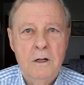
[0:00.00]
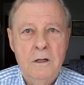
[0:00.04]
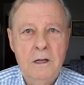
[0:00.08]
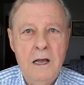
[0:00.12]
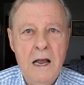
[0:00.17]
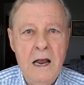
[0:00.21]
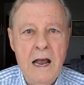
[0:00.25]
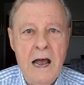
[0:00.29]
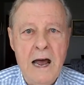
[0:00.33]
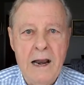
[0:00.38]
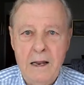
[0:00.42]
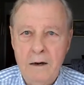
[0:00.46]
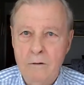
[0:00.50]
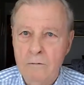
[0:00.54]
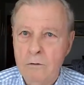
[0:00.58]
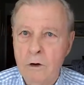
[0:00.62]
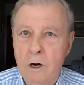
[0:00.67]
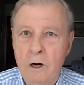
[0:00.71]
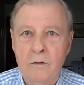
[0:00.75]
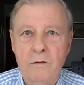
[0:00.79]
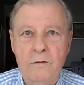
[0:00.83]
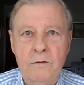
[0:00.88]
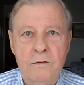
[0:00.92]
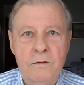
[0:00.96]
they had it
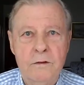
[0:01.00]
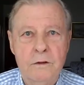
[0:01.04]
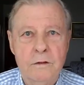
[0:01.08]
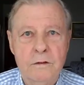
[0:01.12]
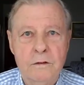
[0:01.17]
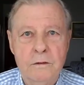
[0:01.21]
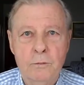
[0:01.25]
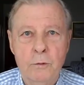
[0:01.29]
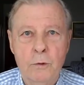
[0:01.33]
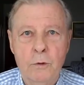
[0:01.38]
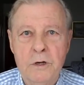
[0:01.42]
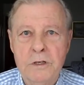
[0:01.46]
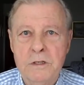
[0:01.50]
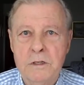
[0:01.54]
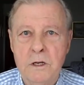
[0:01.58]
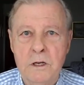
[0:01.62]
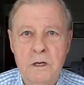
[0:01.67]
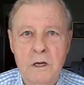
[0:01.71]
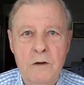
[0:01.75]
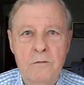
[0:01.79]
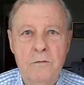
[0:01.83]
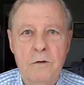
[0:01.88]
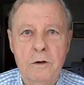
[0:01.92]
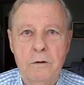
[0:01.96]
rough, those boys
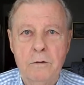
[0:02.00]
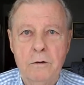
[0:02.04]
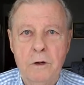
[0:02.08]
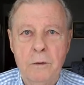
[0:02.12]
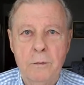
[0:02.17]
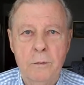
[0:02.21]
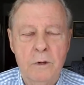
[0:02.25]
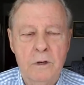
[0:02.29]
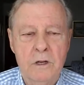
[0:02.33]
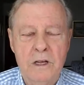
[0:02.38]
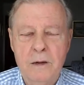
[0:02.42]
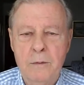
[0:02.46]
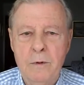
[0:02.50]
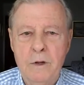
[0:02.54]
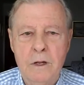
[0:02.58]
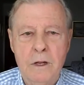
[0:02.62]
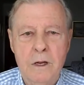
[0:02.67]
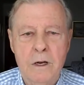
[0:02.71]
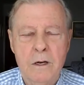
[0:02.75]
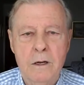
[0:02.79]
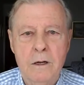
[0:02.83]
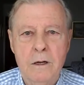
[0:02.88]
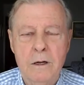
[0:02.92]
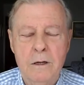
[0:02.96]
in the infantry, believe me,
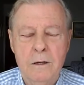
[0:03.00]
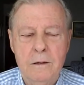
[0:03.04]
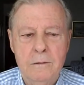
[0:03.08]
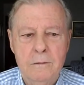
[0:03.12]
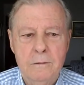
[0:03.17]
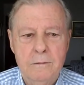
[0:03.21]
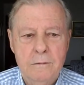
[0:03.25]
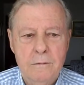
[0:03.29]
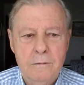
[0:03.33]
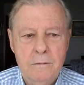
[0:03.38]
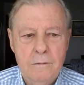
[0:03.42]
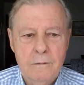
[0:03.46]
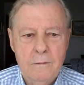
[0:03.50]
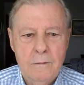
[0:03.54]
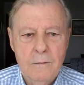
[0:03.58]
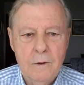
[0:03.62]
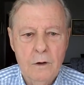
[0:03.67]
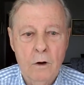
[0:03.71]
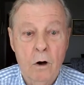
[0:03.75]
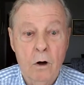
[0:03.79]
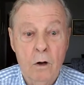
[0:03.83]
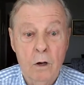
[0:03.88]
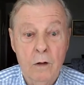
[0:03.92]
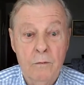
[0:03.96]
they
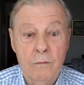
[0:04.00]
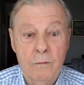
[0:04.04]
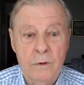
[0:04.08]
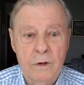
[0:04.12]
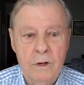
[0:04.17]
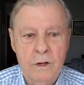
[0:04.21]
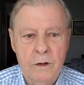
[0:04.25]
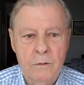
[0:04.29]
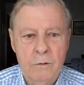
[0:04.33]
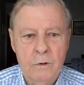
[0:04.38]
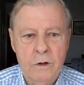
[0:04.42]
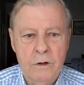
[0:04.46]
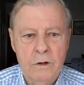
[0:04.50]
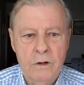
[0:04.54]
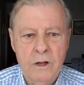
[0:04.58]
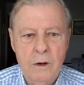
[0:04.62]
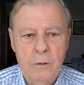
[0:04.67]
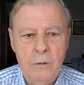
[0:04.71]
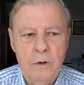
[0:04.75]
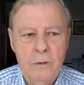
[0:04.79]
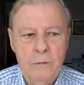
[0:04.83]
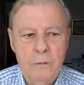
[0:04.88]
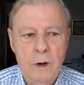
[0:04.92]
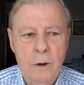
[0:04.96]
did. All of them did, whether
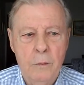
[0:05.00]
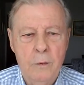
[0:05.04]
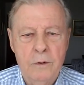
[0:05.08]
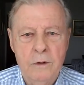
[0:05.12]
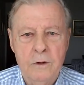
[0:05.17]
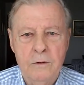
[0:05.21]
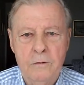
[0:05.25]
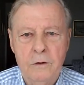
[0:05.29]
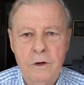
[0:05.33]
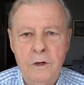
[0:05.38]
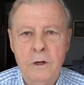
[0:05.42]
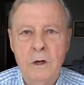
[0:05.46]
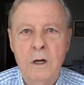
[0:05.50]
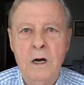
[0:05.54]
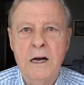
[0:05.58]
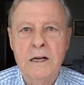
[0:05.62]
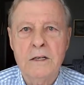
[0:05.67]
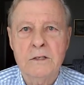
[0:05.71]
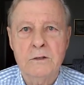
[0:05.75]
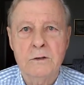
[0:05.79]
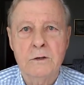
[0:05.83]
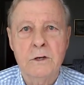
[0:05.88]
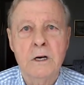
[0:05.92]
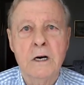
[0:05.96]
they were up on the front
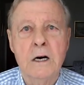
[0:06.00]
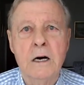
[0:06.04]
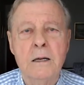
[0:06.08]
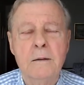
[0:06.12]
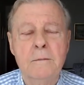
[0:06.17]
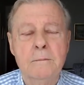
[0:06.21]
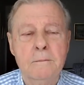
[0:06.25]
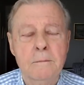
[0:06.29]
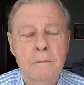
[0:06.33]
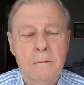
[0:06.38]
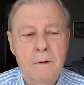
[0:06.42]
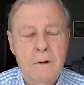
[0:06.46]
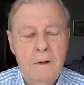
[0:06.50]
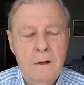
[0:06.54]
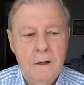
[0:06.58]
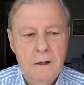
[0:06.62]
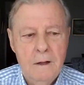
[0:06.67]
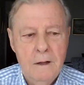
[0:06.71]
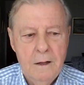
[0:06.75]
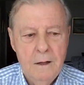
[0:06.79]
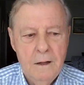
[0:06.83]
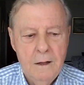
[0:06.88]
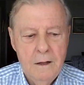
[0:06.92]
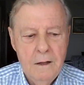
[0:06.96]
lines or not.
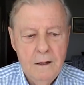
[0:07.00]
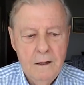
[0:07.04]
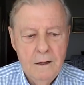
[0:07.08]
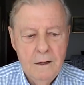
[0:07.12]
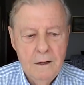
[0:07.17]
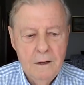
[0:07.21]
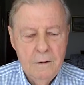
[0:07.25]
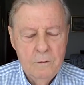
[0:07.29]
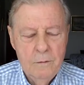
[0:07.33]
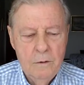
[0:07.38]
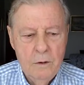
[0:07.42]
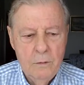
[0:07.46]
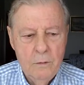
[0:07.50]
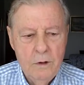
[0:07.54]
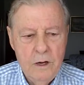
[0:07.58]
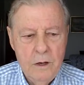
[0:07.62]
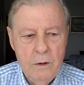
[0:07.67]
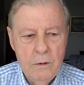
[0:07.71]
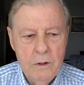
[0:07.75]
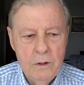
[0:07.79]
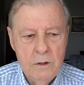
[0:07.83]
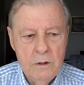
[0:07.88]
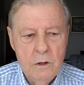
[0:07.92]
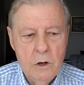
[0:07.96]
But
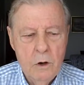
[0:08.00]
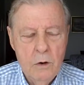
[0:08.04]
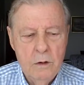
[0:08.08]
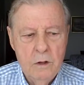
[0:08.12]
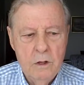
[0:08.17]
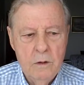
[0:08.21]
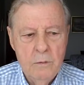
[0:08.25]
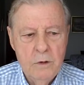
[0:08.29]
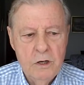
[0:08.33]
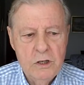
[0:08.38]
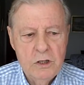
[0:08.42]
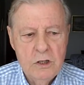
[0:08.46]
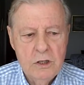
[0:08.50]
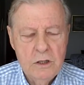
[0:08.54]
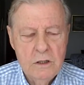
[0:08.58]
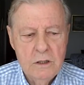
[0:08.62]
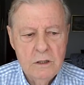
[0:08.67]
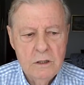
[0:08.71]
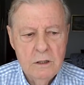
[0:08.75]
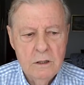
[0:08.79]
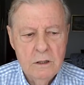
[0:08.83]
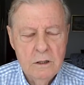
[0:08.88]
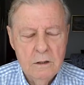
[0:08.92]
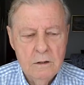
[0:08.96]
we would go to the
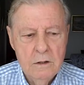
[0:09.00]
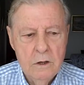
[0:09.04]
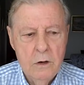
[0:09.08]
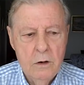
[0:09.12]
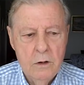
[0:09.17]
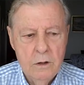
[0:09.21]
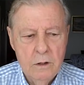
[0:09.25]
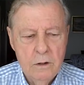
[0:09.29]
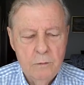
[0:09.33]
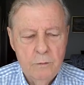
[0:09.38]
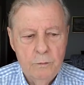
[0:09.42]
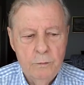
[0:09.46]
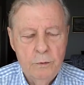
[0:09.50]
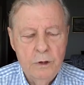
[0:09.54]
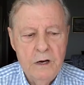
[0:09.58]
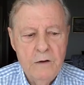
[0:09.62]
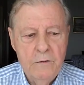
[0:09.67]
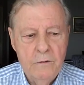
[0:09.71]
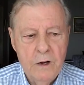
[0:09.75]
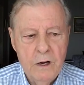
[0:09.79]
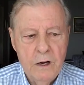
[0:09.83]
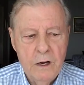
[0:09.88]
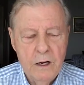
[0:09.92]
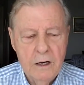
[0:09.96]
mission, uh, go to the
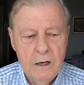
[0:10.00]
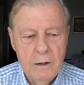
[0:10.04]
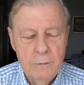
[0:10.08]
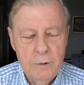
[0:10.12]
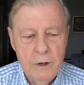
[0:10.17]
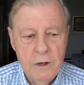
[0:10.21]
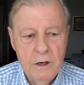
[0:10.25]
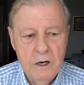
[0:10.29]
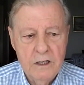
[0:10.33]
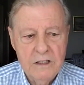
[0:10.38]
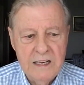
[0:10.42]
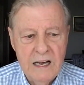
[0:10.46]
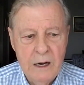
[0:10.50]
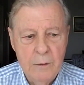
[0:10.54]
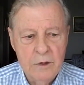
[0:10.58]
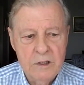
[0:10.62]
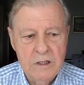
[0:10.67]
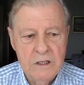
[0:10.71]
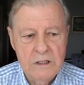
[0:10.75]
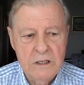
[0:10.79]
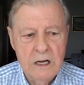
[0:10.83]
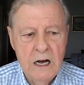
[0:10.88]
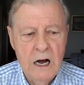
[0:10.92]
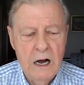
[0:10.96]
briefing, and because I
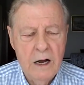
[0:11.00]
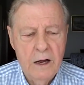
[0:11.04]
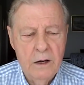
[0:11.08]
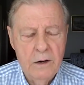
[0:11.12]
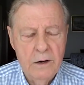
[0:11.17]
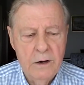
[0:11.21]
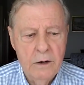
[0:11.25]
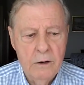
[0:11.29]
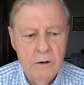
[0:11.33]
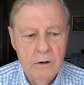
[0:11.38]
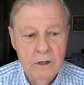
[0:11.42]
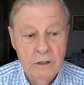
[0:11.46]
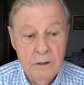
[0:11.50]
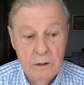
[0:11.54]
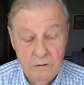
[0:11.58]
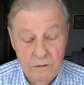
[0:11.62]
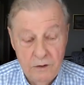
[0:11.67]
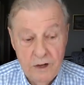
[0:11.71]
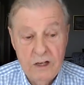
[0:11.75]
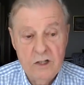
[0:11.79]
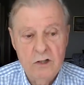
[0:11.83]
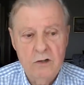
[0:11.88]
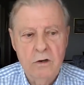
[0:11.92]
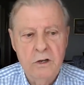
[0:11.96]
was a toggleier
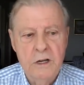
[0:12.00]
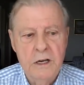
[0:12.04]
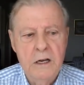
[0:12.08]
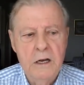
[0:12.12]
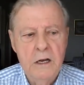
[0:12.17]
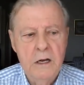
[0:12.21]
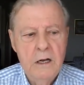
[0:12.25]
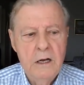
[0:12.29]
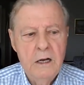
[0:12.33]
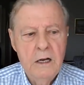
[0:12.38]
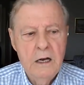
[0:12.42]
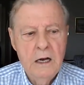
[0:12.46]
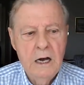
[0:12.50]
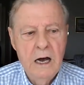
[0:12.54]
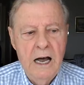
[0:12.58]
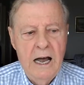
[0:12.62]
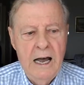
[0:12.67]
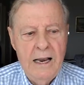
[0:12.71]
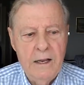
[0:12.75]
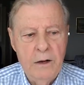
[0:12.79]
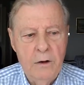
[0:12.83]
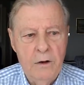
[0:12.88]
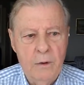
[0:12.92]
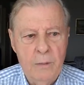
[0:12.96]
eventually,
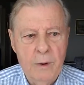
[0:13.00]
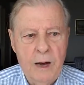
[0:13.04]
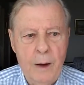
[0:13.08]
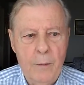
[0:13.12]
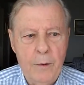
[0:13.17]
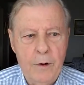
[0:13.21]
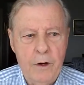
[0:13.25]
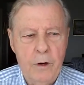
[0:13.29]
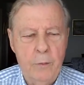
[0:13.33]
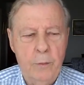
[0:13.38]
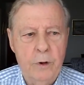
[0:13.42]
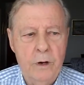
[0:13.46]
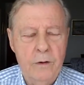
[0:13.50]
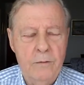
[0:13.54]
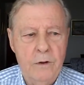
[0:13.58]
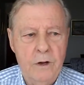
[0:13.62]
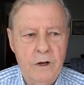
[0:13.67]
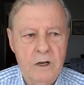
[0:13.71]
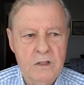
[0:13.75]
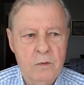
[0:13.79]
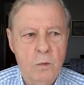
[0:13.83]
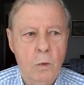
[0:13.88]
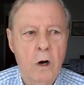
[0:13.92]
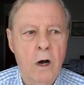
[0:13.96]
I had to go to the bombardier
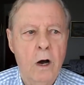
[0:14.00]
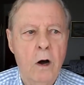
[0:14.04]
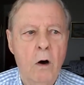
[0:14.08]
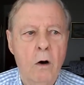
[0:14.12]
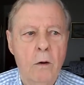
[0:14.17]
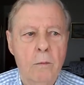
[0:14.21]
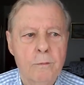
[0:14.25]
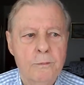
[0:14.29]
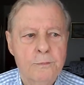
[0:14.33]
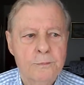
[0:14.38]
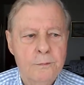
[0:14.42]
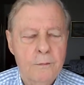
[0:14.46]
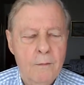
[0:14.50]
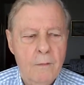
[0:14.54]
briefing as well.